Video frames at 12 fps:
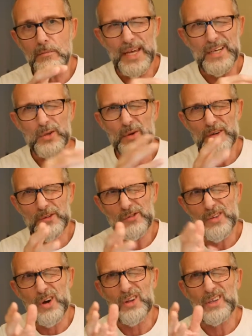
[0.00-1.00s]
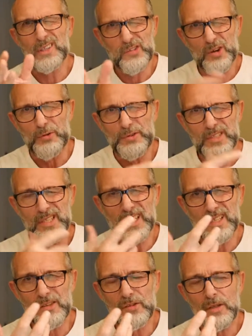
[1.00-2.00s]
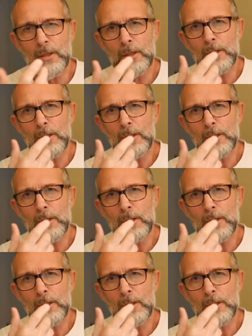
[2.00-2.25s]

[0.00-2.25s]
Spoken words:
Plato, Aristotle, Socrates,